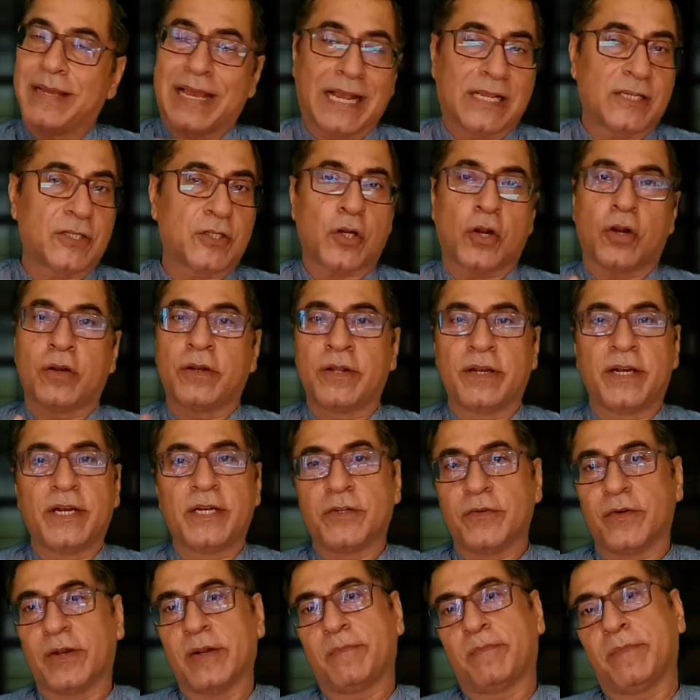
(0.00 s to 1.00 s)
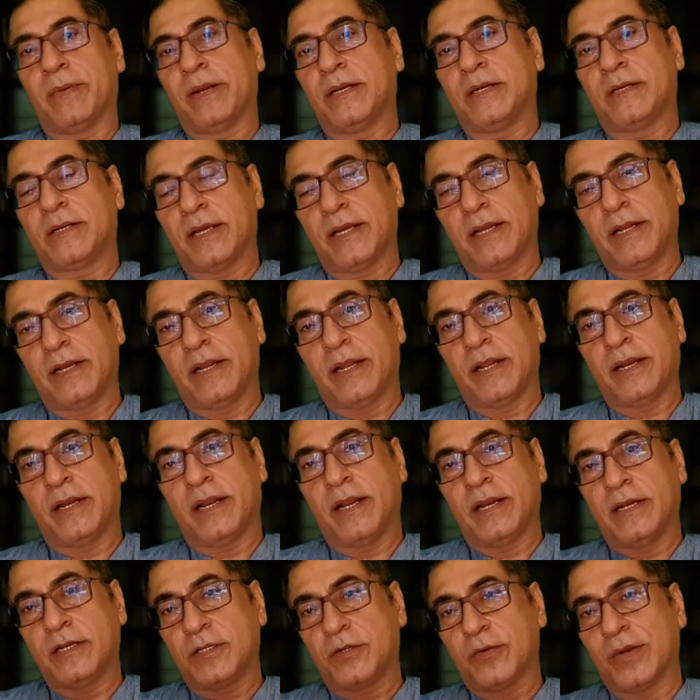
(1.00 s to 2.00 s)
extraordinary development
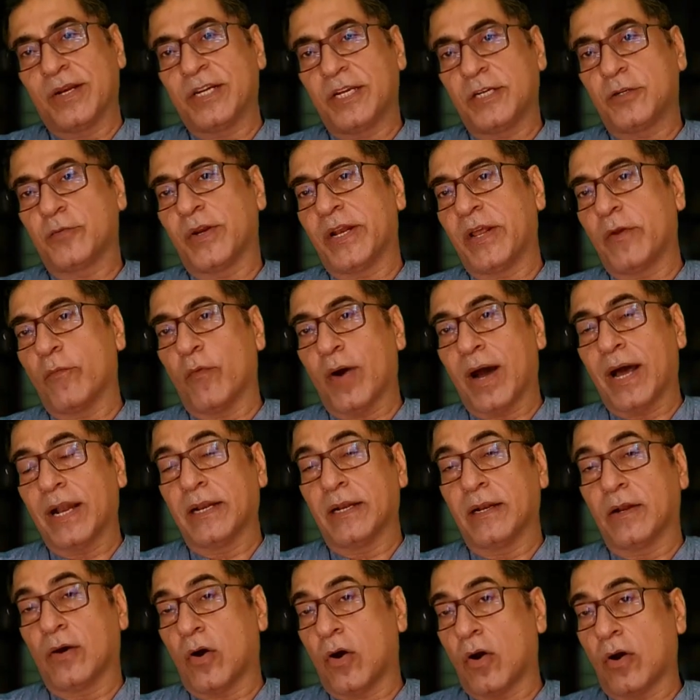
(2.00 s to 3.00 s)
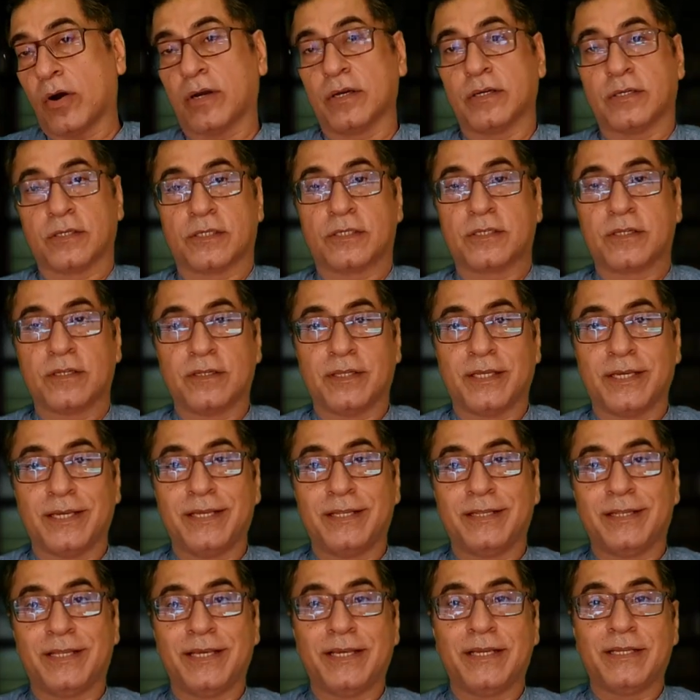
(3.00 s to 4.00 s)
in 2021 August.
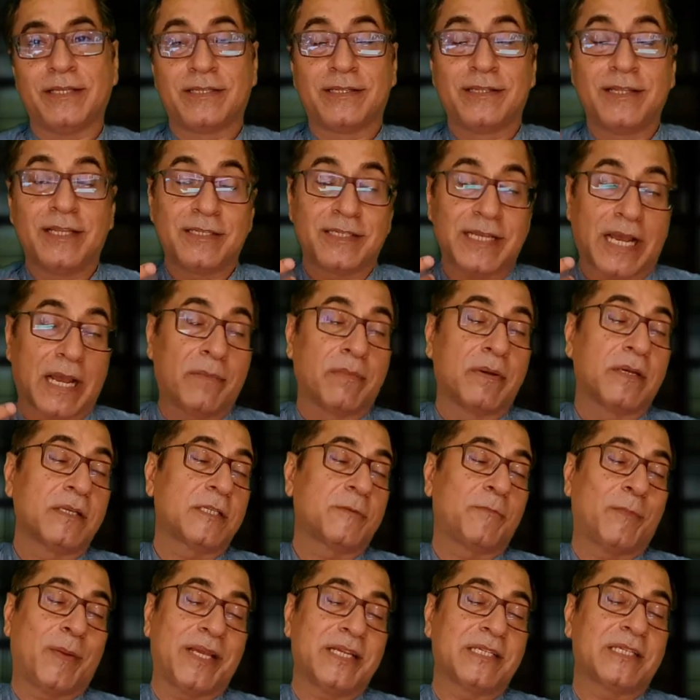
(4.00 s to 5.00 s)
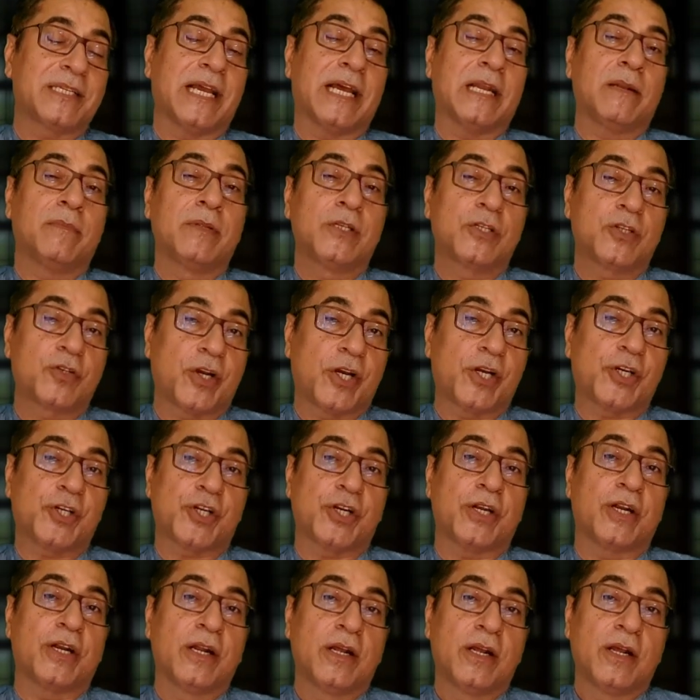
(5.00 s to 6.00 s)
The Cyberspace
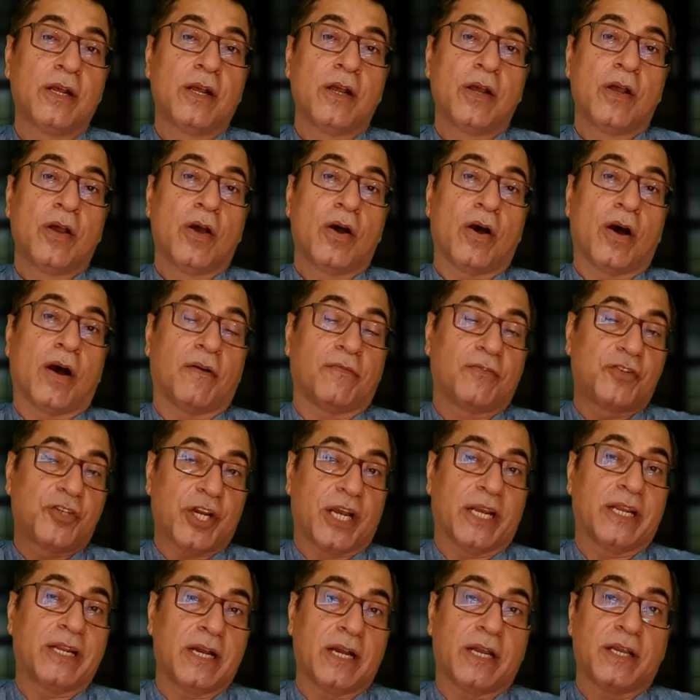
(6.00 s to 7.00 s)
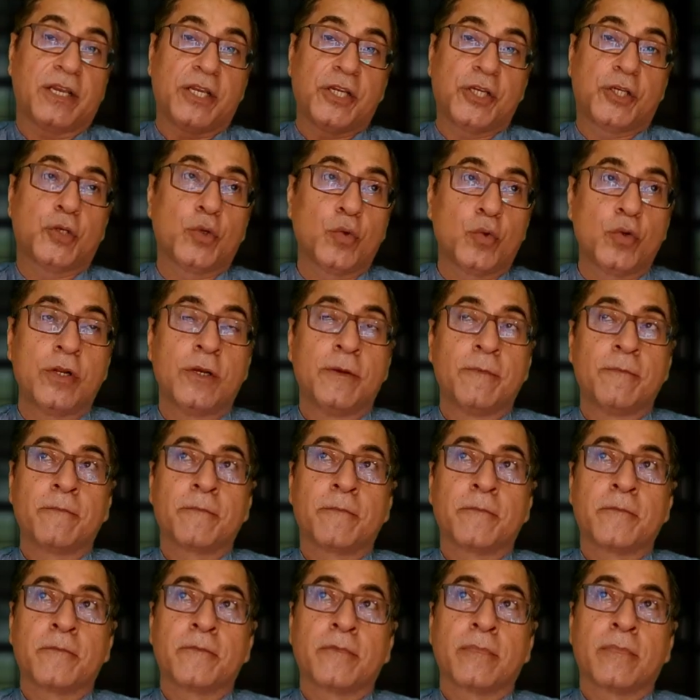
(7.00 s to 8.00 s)
Administration of China issued
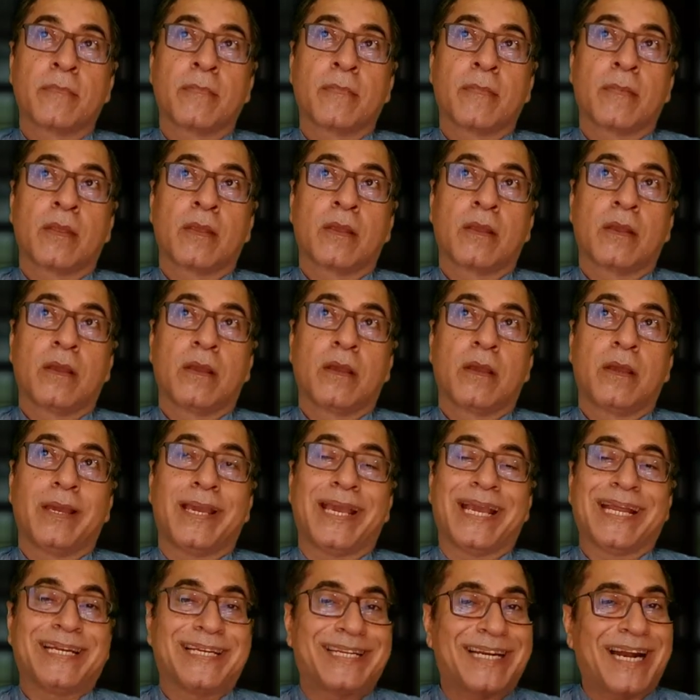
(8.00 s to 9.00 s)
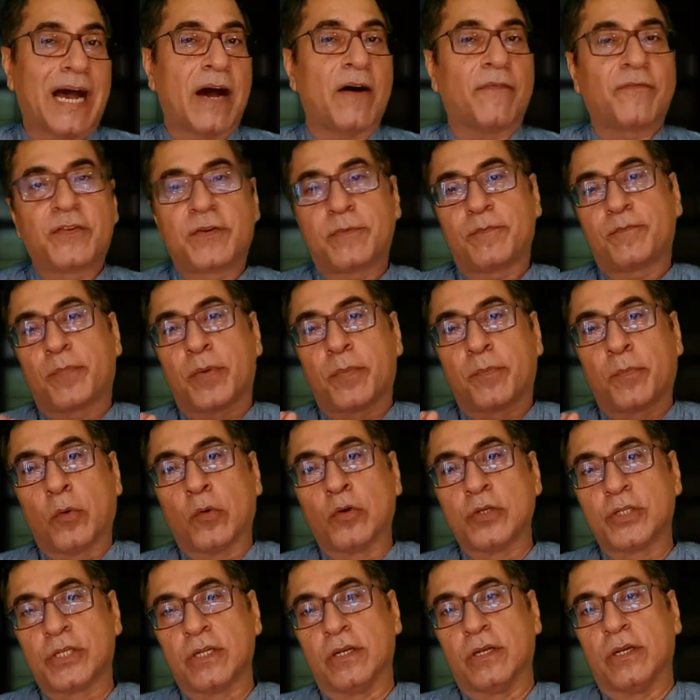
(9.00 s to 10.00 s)
a draft
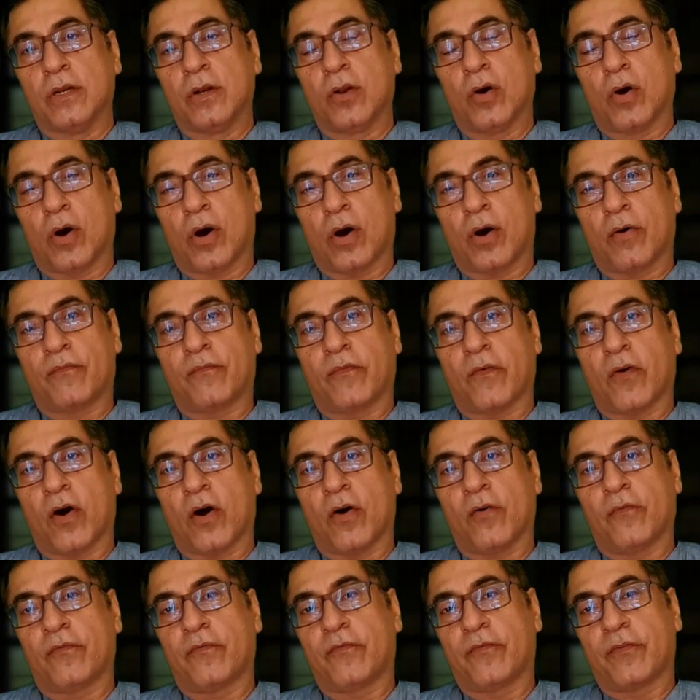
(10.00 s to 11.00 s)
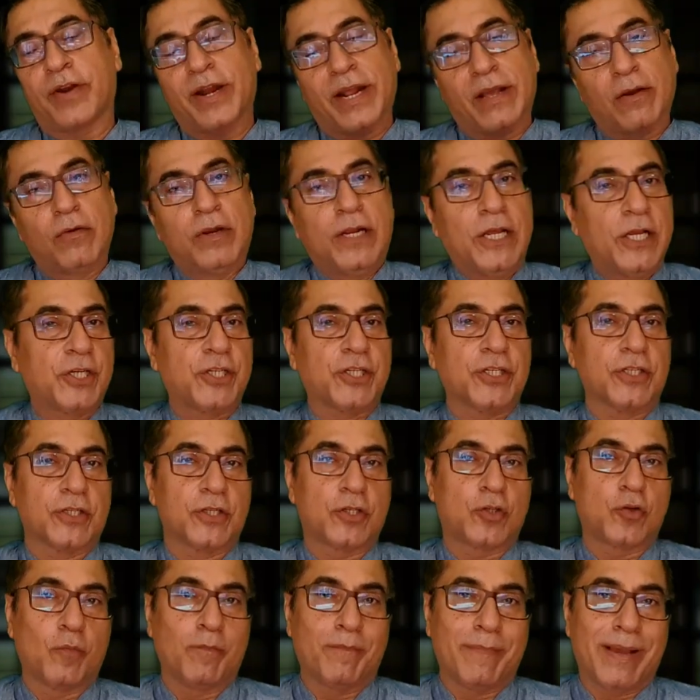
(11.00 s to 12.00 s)
proposal of
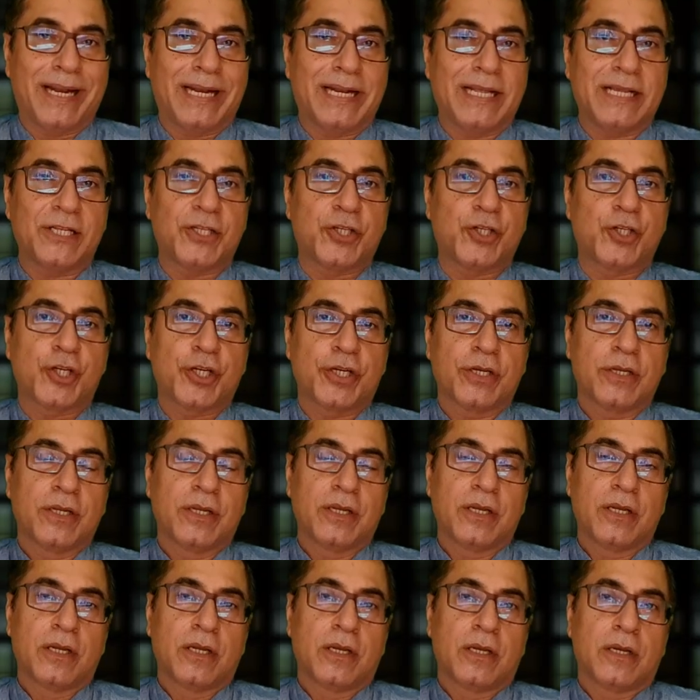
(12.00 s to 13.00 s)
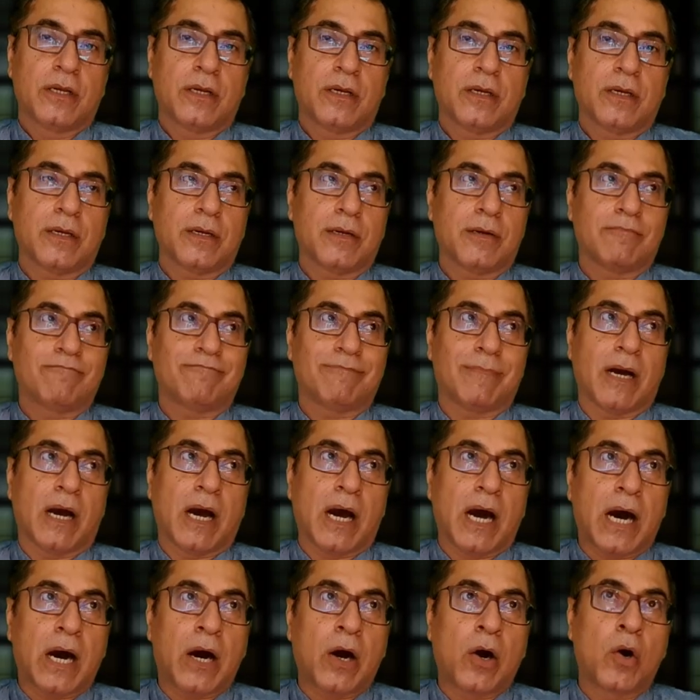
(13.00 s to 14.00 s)
regulations to manage
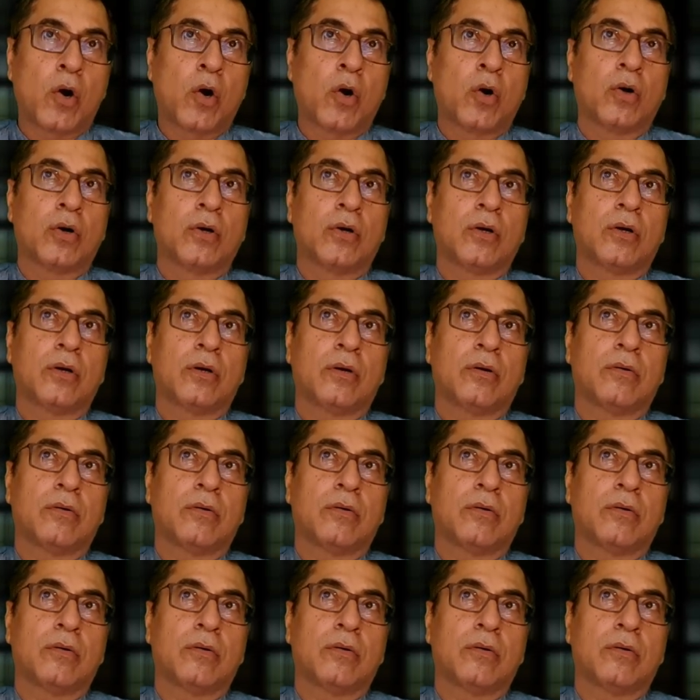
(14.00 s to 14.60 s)
how